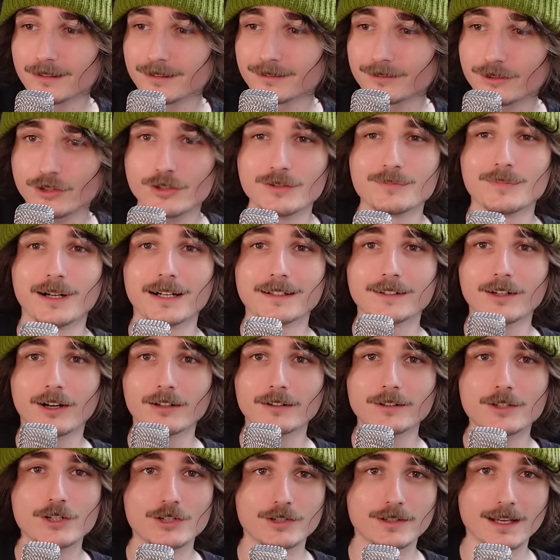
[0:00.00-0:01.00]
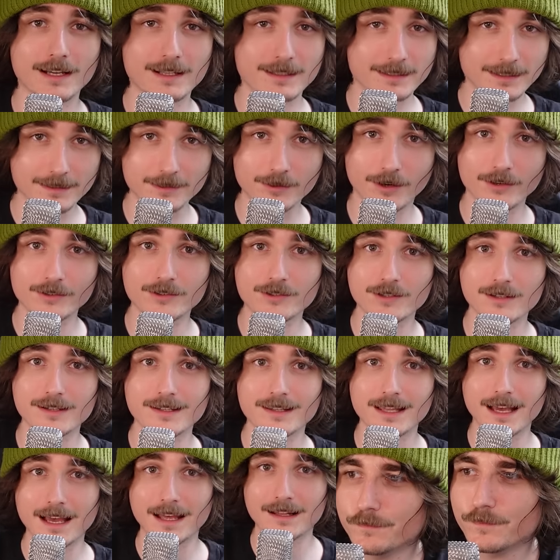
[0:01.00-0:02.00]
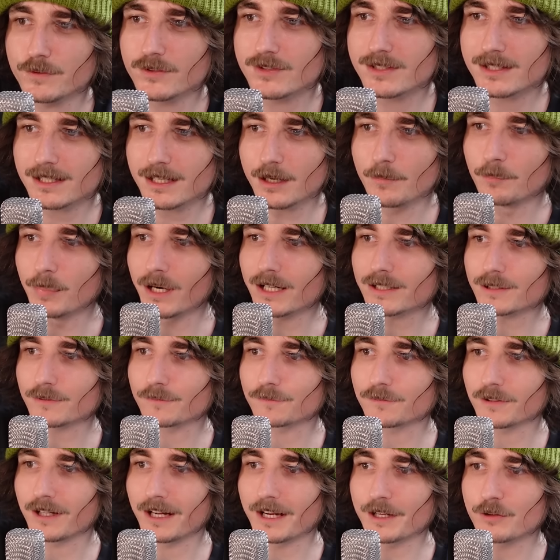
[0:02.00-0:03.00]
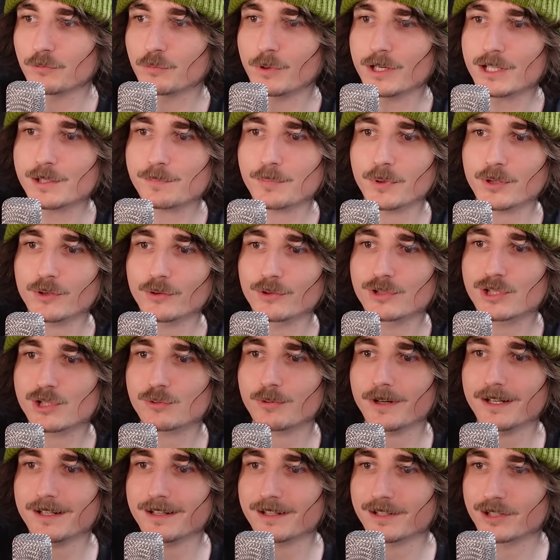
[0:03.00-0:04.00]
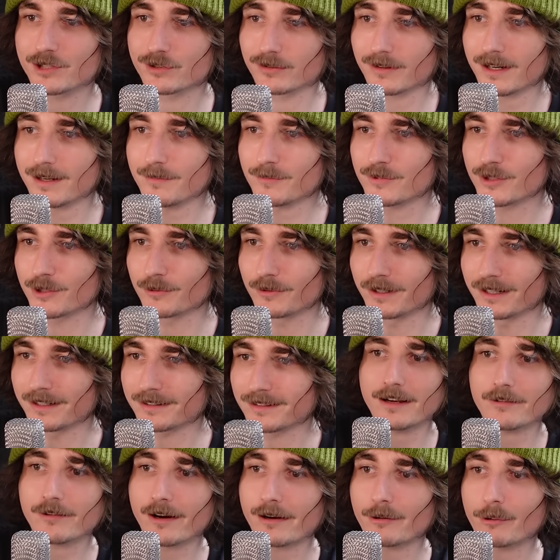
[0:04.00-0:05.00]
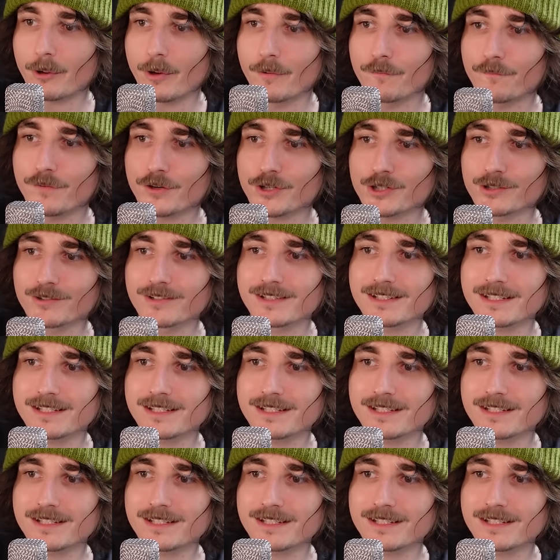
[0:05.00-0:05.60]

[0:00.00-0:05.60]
To my knowledge, they did not do that. If you see a butterfly, whisper your sweetest dream to it. They're our official